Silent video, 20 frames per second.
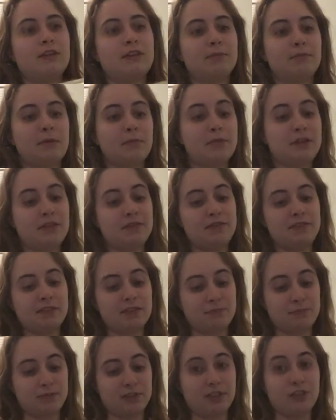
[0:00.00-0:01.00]
and maybe even
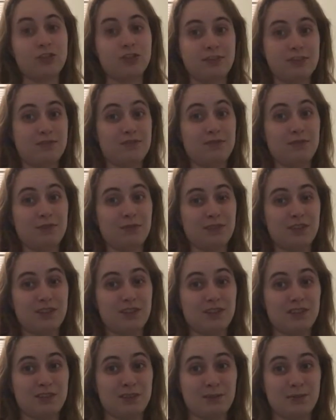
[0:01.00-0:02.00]
some religious
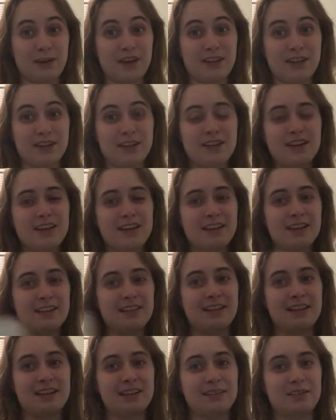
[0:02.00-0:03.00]
influences as well,
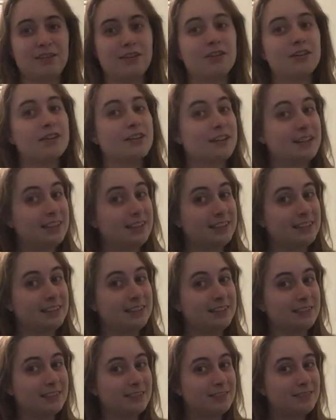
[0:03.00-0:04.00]
that are
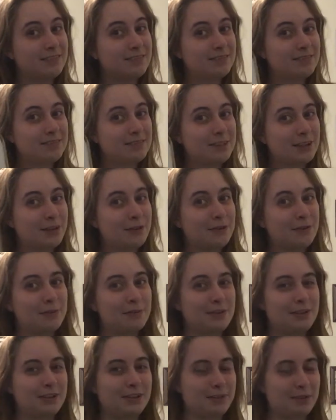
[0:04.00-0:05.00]
in
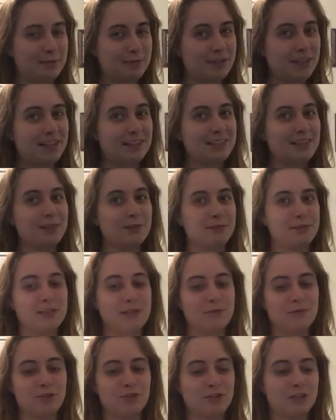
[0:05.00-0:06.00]
Oathbringer because of the
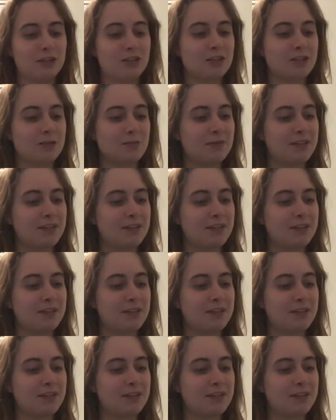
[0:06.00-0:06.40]
redemption arc.